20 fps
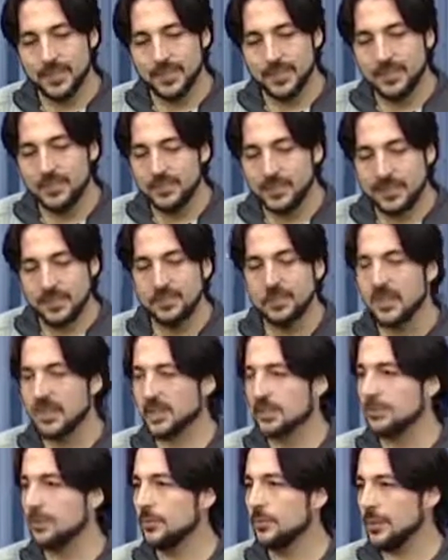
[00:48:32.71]
it's
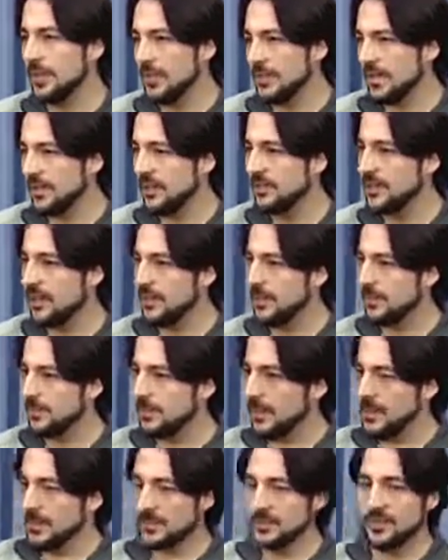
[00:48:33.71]
difficult to believe that the
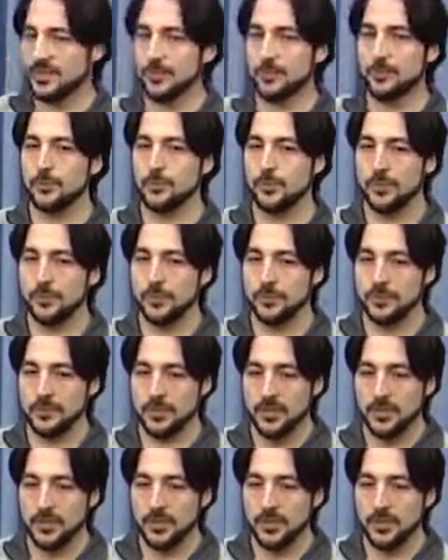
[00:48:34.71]
masters would